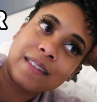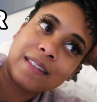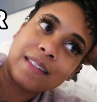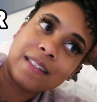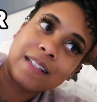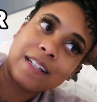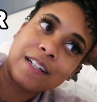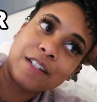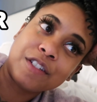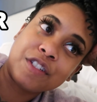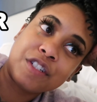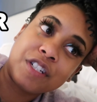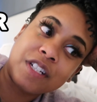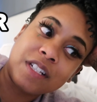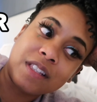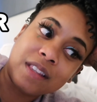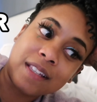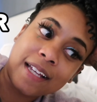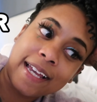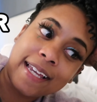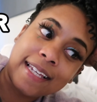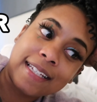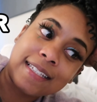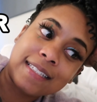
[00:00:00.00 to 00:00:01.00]
because she
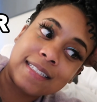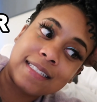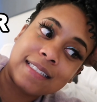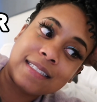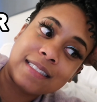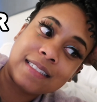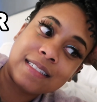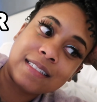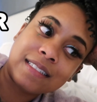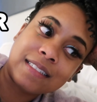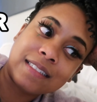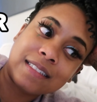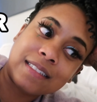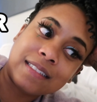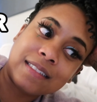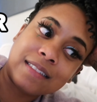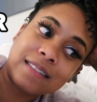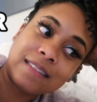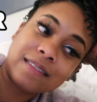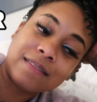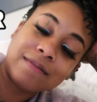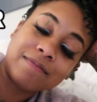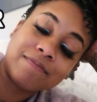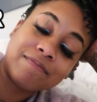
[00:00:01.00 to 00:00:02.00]
likes
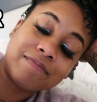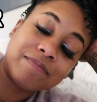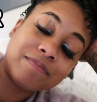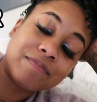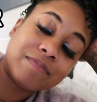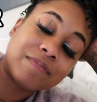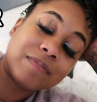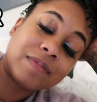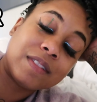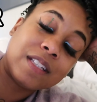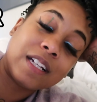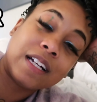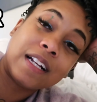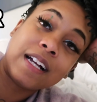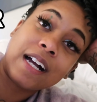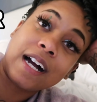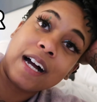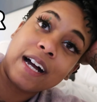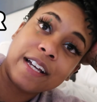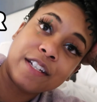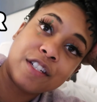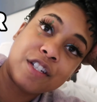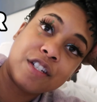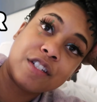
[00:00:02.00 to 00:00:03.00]
the
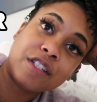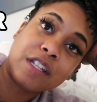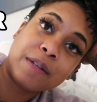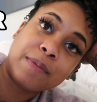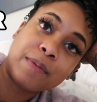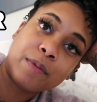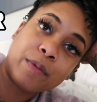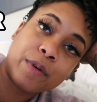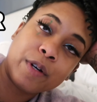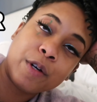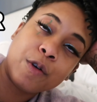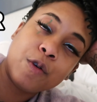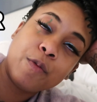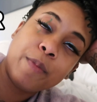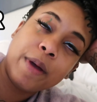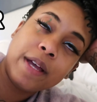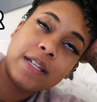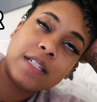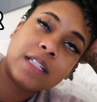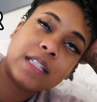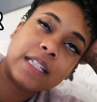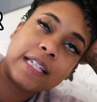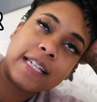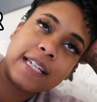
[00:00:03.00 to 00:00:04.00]
guy she's sleeping with, who
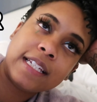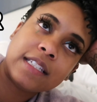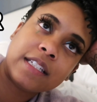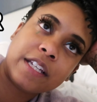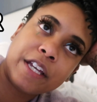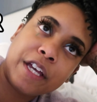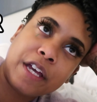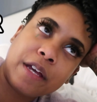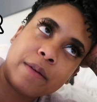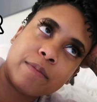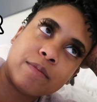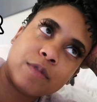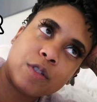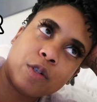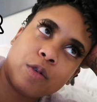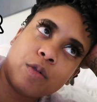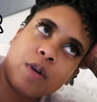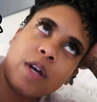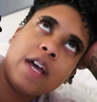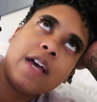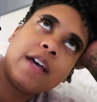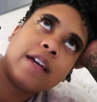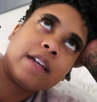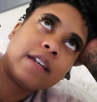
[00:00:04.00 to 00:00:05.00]
basically is him. So
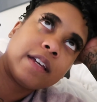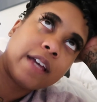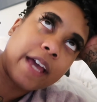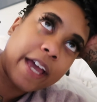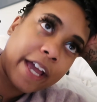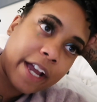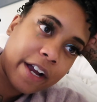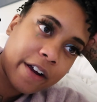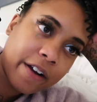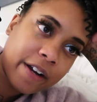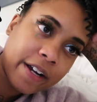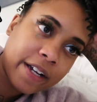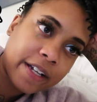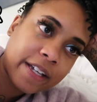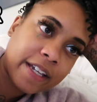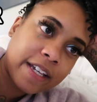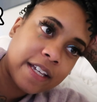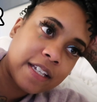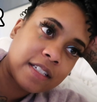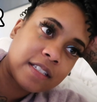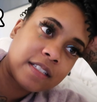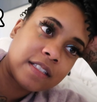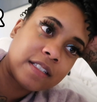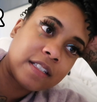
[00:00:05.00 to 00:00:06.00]
Eric
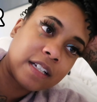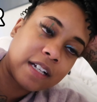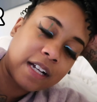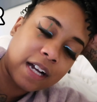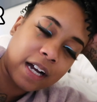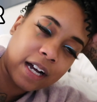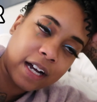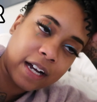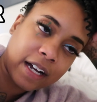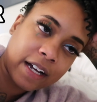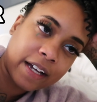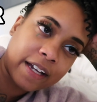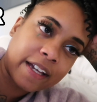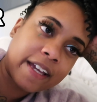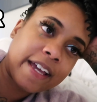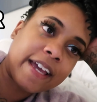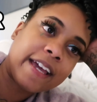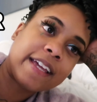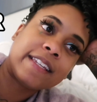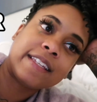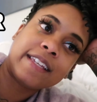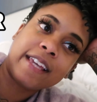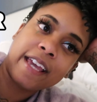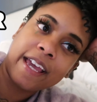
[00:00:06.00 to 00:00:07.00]
is the guy
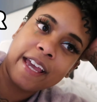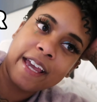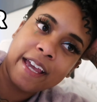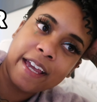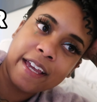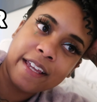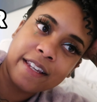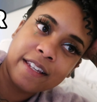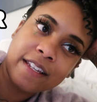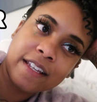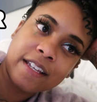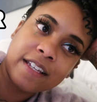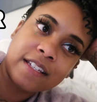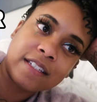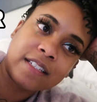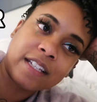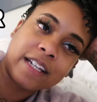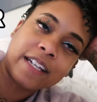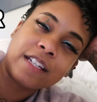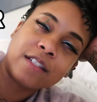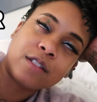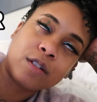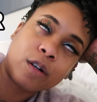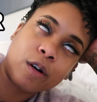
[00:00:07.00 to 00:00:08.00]
and Kane is
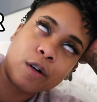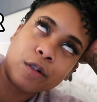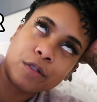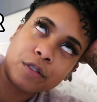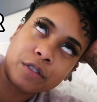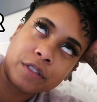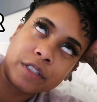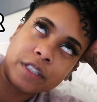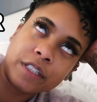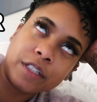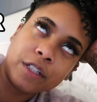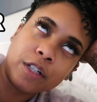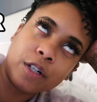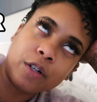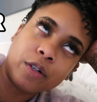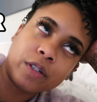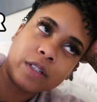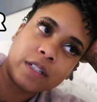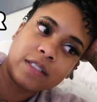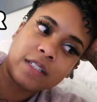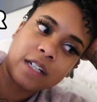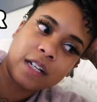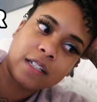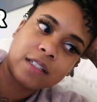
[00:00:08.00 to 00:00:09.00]
like his alter ego in
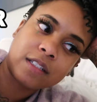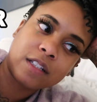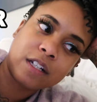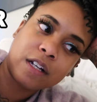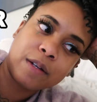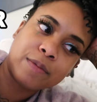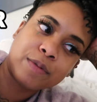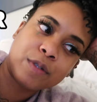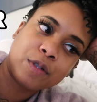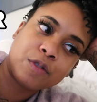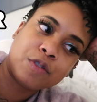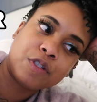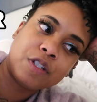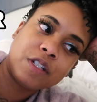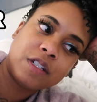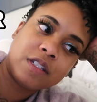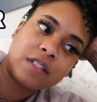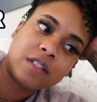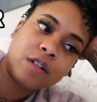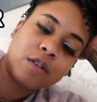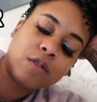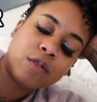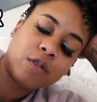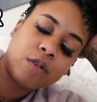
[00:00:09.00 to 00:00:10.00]
the sex club. So she's
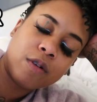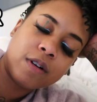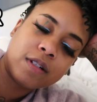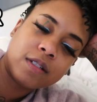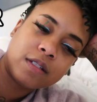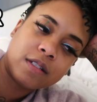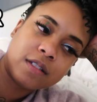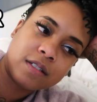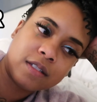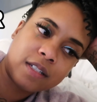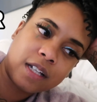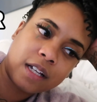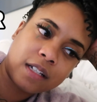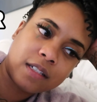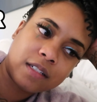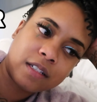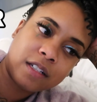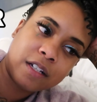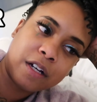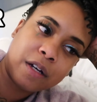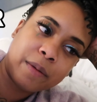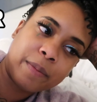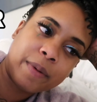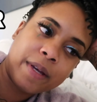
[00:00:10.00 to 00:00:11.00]
still going to the sex
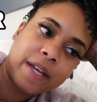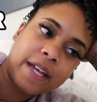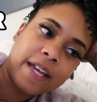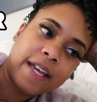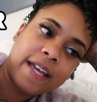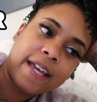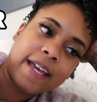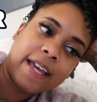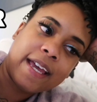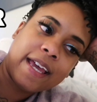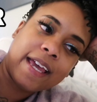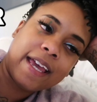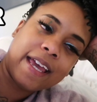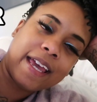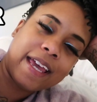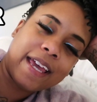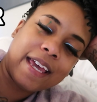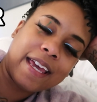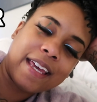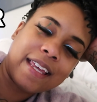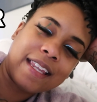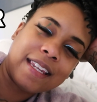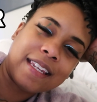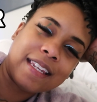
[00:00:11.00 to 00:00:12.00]
club,
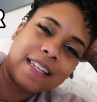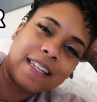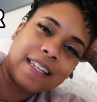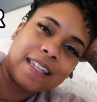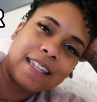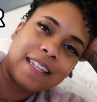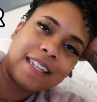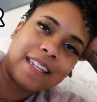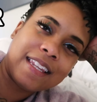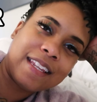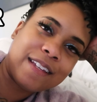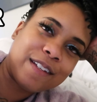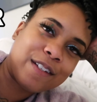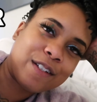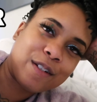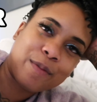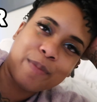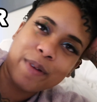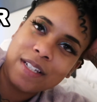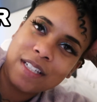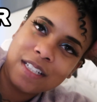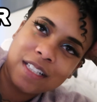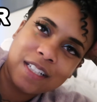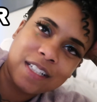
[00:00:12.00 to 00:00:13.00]
and you're
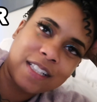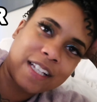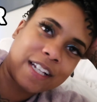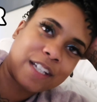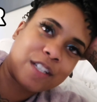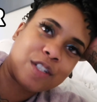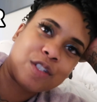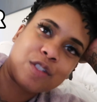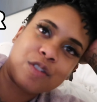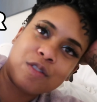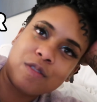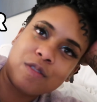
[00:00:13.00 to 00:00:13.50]
basically like